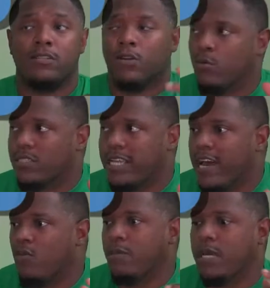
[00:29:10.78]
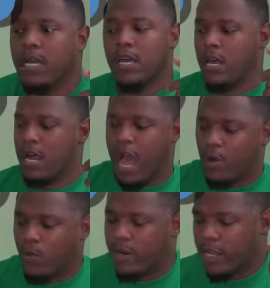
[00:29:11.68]
So don't tell me,
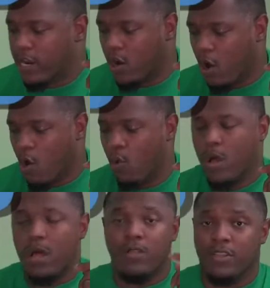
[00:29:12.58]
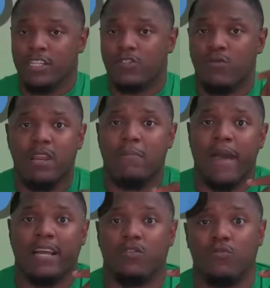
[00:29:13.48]
I don't want to hear, oh, this running
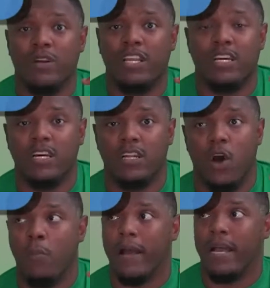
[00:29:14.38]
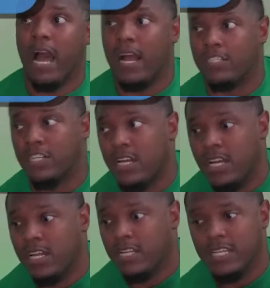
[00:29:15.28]
back's a really good, oh my gosh,
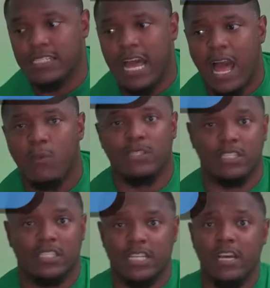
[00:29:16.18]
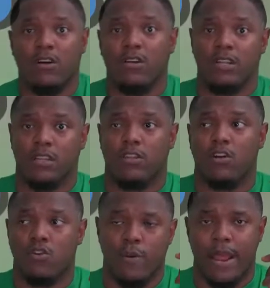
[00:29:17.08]
this guy was a steal in the
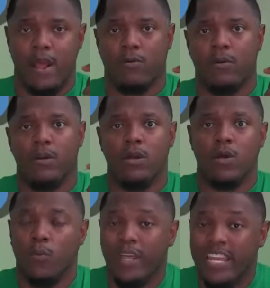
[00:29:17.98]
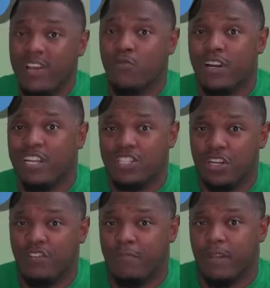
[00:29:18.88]
third round when he really
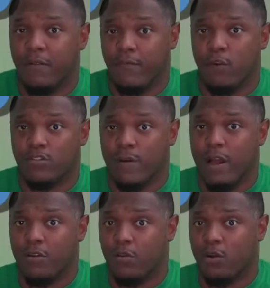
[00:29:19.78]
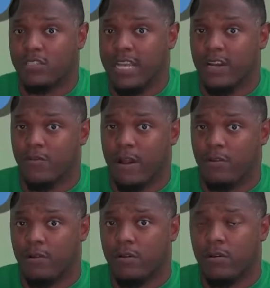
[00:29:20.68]
should have been a first rounder or a second
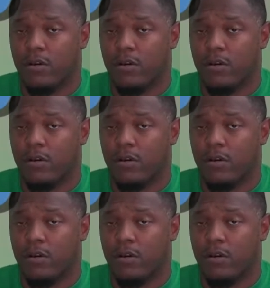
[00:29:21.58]
rounder.